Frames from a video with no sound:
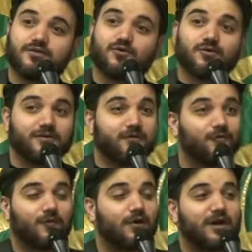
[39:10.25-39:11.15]
Do,
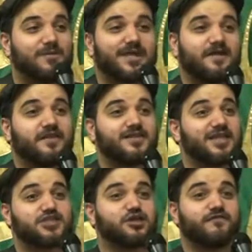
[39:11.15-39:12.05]
what do I make on the
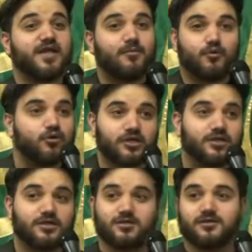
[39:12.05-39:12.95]
intention of that
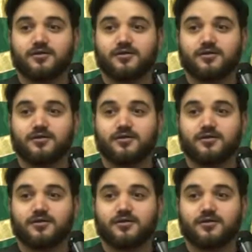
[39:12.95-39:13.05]
morning?